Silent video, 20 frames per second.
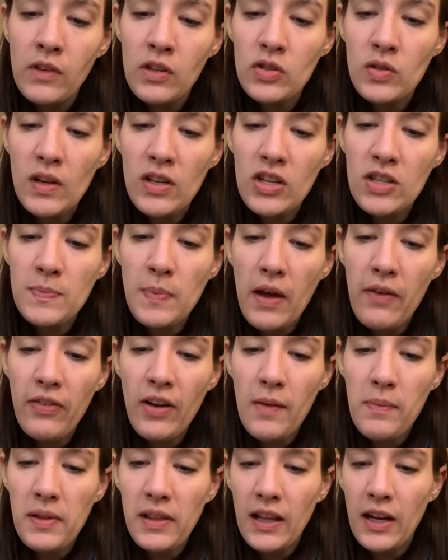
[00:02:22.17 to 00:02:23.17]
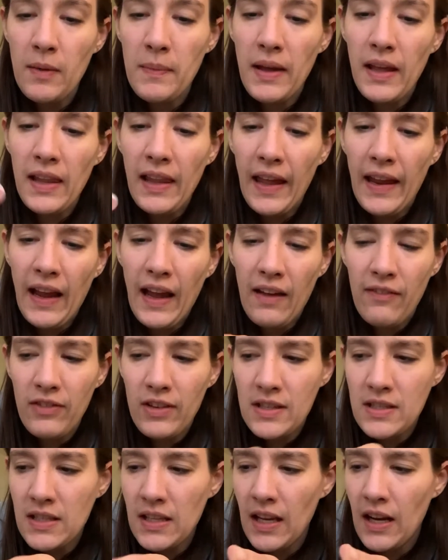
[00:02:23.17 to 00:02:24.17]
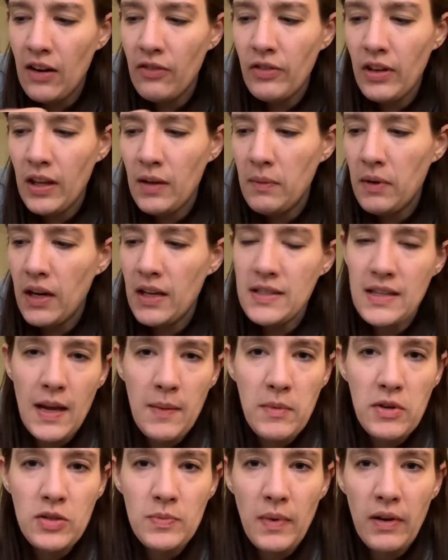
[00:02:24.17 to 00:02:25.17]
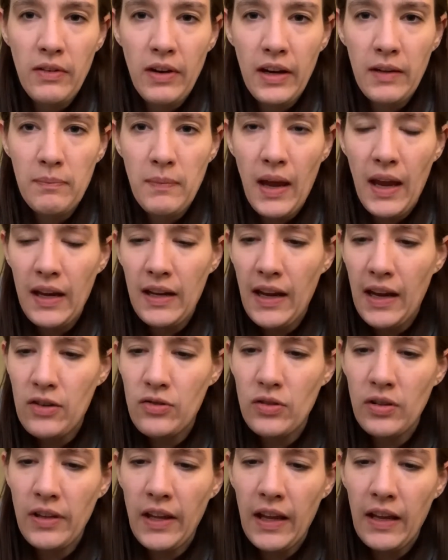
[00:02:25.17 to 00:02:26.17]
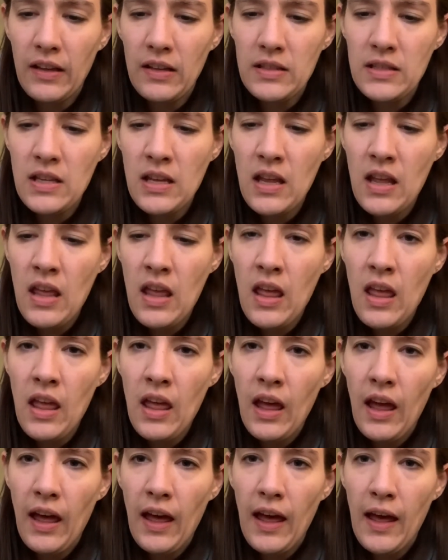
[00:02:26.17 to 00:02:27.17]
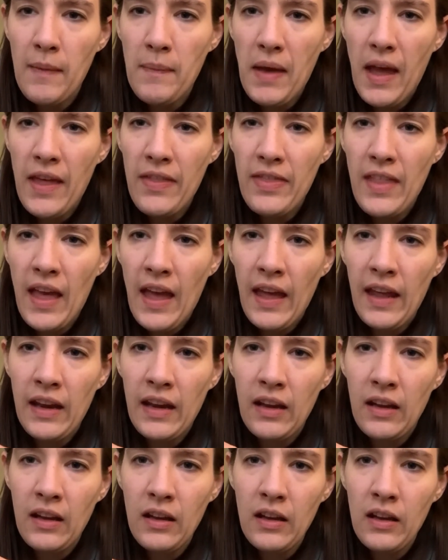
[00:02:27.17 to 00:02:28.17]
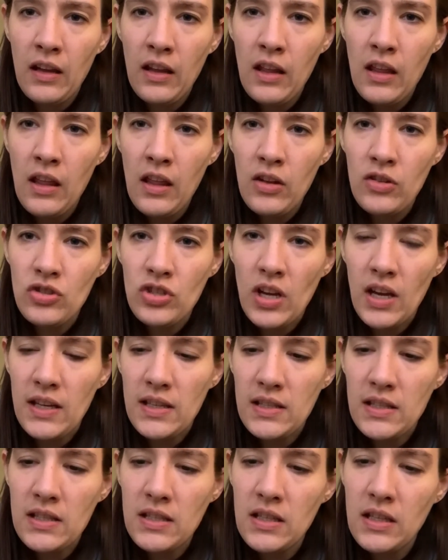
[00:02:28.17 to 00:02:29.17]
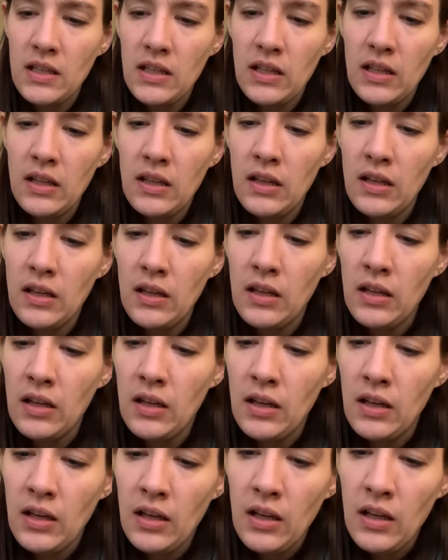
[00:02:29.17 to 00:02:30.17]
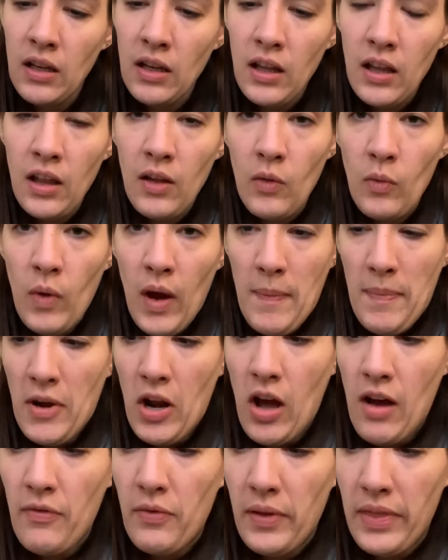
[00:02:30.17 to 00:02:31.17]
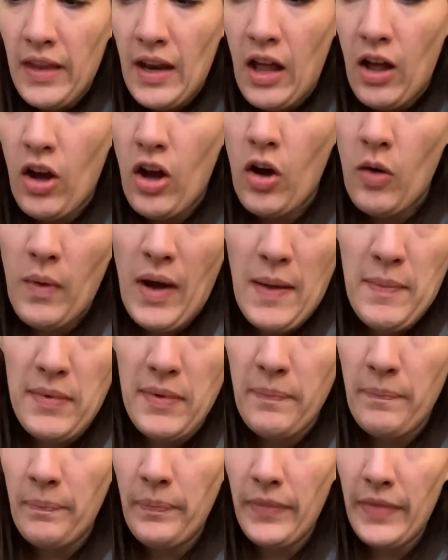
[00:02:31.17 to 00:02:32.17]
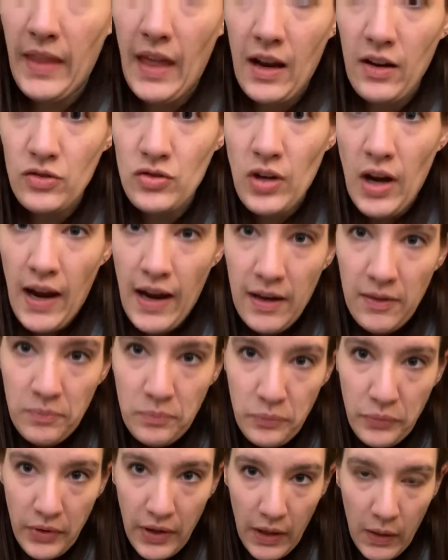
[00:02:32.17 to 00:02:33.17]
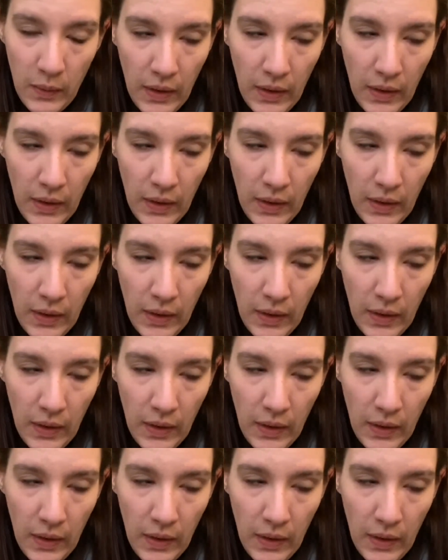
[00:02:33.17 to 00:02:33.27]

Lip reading: So I just buff it up a little bit. Like, obviously I don't really want to damage my natural nails. And then just wipe it off with an alcohol wipe. That'll dry pretty